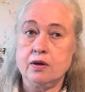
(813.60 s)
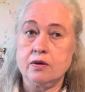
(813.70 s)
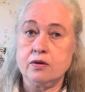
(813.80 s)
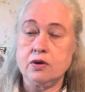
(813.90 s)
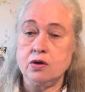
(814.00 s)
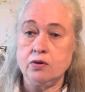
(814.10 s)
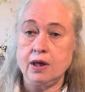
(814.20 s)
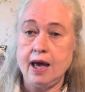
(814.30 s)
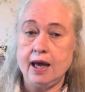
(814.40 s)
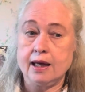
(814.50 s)
the
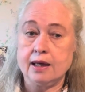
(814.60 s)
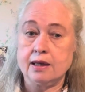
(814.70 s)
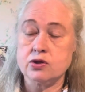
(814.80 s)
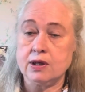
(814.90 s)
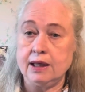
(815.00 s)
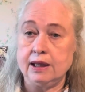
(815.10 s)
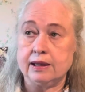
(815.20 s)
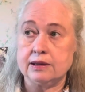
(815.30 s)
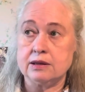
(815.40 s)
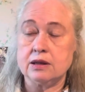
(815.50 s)
UK, to
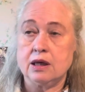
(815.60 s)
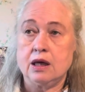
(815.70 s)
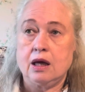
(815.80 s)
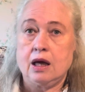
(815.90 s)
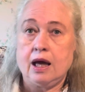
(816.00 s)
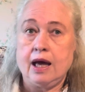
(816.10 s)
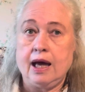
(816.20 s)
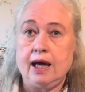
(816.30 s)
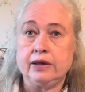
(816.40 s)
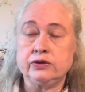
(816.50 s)
England
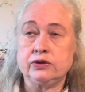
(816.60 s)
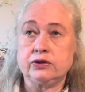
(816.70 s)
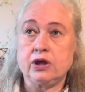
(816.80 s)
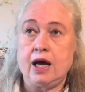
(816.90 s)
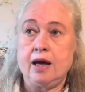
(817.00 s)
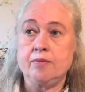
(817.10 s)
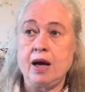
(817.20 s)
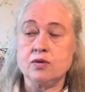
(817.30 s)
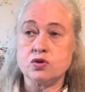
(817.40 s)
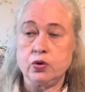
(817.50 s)
and um,
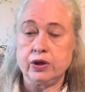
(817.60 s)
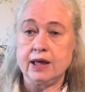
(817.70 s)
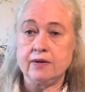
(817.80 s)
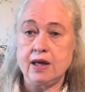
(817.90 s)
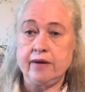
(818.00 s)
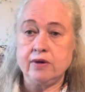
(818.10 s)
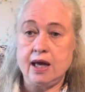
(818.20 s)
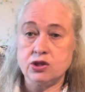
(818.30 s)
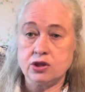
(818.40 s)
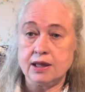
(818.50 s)
I was working in the
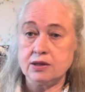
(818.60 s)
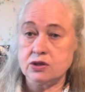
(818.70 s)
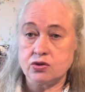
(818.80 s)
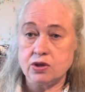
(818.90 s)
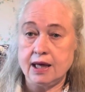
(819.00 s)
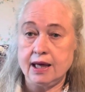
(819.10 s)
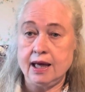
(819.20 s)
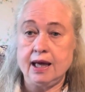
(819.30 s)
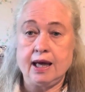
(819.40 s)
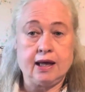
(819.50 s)
aviation industry
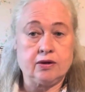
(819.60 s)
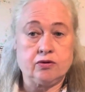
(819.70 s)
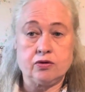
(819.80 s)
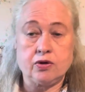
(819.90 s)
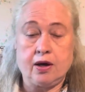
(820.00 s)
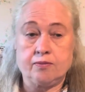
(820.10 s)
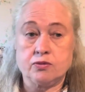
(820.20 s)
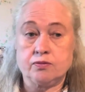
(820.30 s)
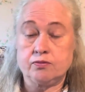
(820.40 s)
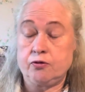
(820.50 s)
here and
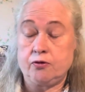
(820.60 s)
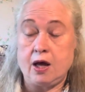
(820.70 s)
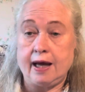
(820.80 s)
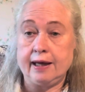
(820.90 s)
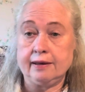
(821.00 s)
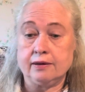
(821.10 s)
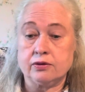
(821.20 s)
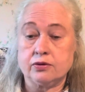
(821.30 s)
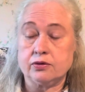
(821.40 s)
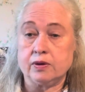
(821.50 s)
um, flying
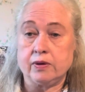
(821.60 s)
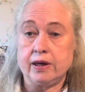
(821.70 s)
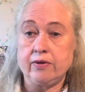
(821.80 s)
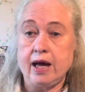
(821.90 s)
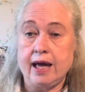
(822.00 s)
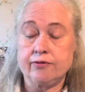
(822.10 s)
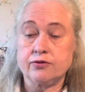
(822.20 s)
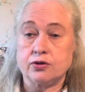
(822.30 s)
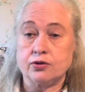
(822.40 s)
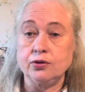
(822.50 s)
and doing whatever I have
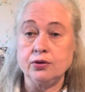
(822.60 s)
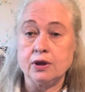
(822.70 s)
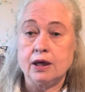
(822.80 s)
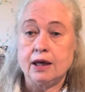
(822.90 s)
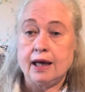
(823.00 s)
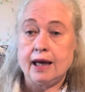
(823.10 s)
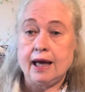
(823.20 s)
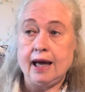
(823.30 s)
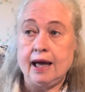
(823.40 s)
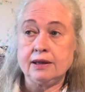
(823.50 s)
to do.
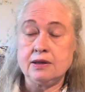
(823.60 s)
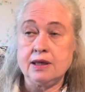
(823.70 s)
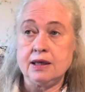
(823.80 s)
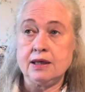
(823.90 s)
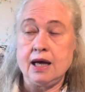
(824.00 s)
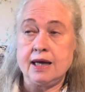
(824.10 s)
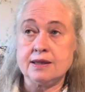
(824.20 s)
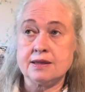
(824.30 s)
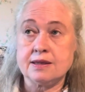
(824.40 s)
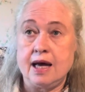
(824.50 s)
And then I
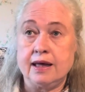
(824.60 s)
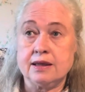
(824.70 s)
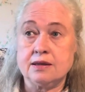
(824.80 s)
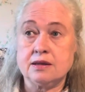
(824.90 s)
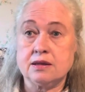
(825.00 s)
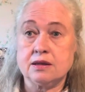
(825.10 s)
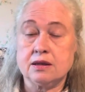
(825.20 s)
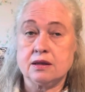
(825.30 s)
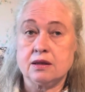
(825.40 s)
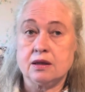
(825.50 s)
decided
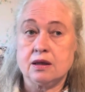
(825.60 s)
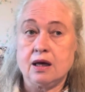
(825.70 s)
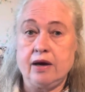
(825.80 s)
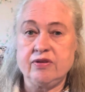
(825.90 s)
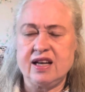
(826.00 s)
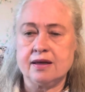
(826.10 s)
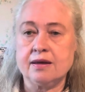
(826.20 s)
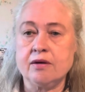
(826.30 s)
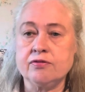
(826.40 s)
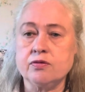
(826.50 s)
I've had
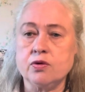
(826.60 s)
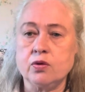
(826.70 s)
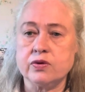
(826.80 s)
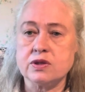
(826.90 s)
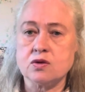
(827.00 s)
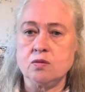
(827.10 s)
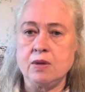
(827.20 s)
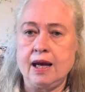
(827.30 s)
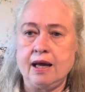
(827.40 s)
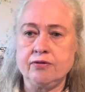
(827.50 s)
enough of all this. All
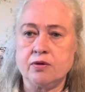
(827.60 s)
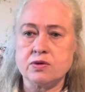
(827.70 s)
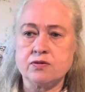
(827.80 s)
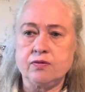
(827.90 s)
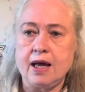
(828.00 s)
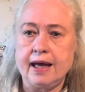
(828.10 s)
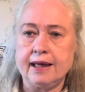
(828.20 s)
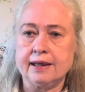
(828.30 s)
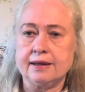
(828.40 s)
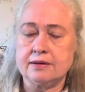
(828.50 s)
my life I was
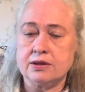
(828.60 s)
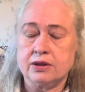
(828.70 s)
flying and,